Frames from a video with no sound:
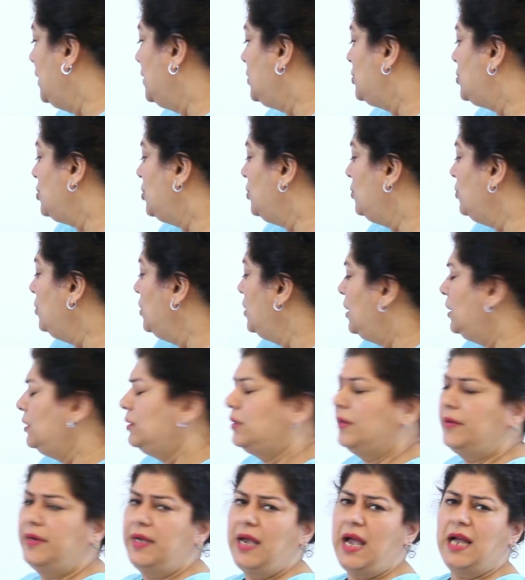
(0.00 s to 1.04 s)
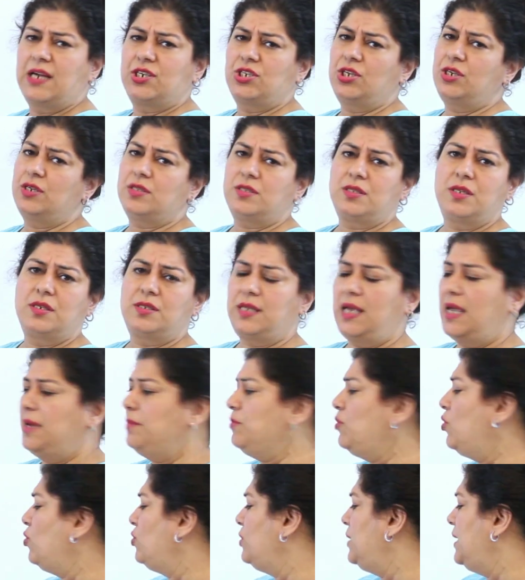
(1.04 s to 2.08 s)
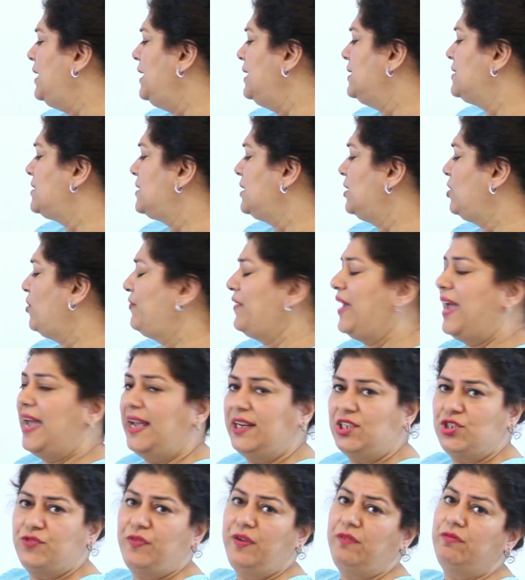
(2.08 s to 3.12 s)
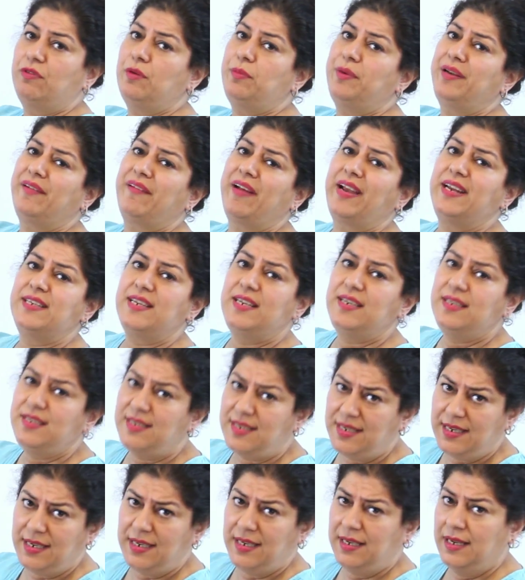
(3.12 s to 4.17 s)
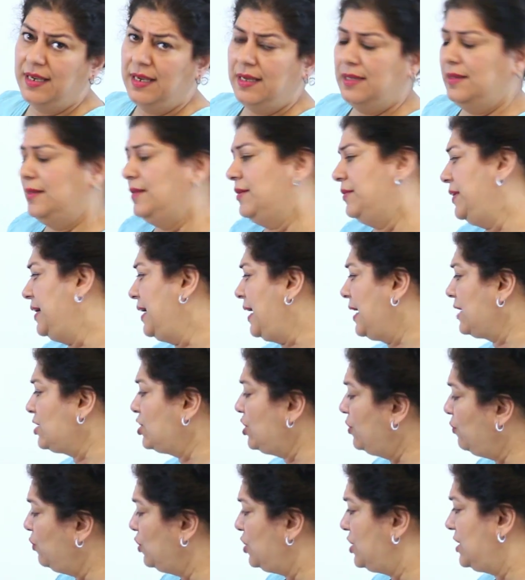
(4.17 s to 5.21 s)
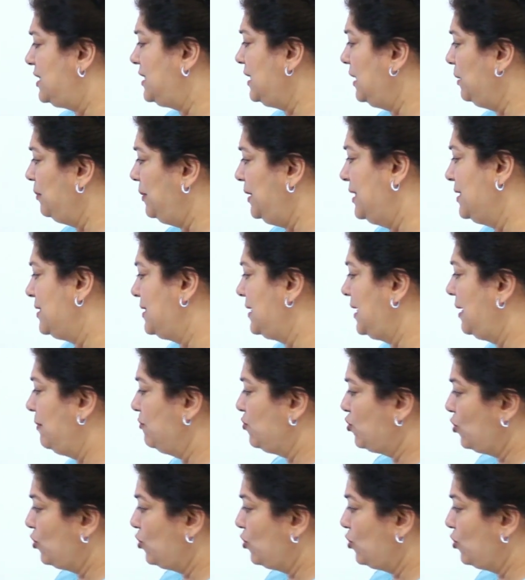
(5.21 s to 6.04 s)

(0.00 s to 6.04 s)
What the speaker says: So the reaction is the same, only instead of H, we will be writing D. The reaction would still be the same.